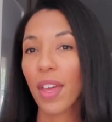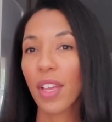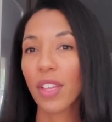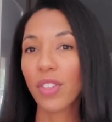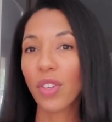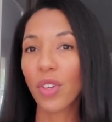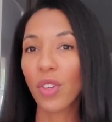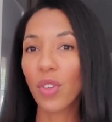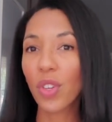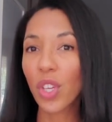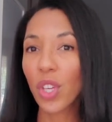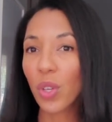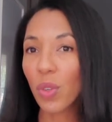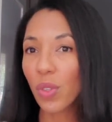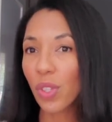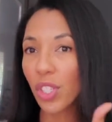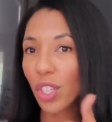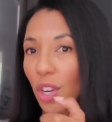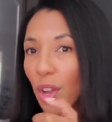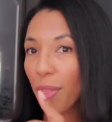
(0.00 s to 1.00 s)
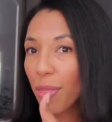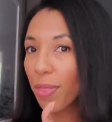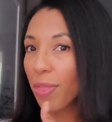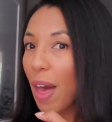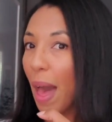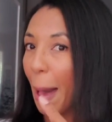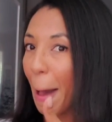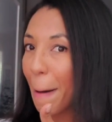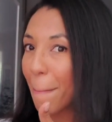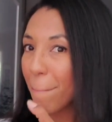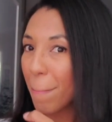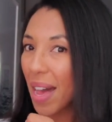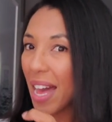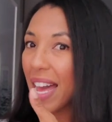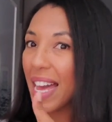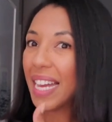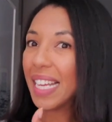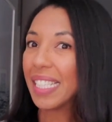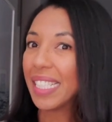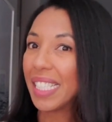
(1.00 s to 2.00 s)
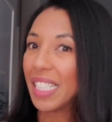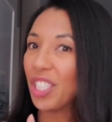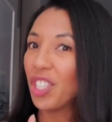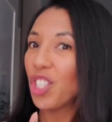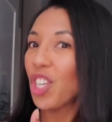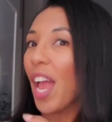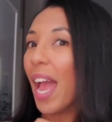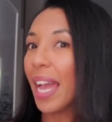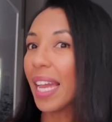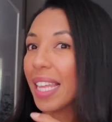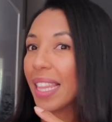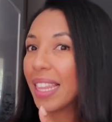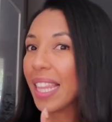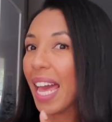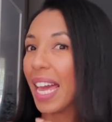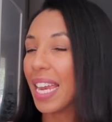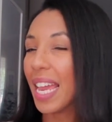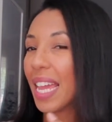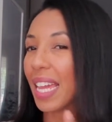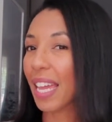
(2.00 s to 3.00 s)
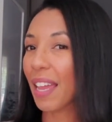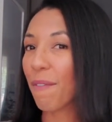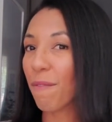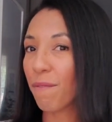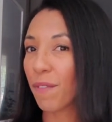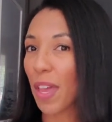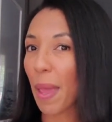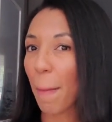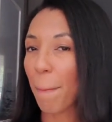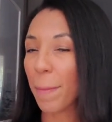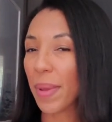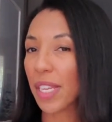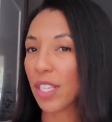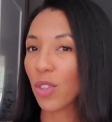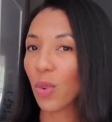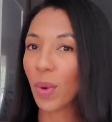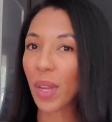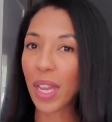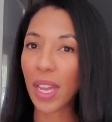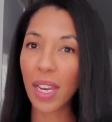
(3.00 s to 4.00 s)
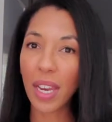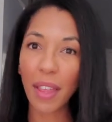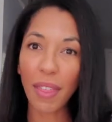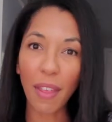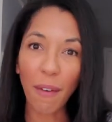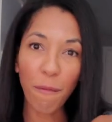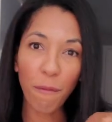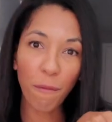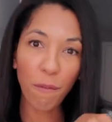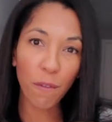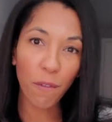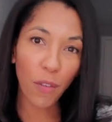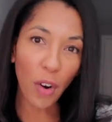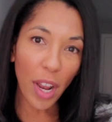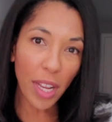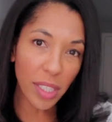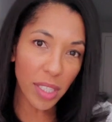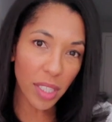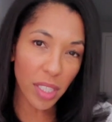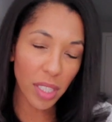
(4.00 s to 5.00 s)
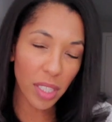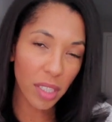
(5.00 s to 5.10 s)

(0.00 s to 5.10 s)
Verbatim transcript: So you use your thumb to check that it can fit between the front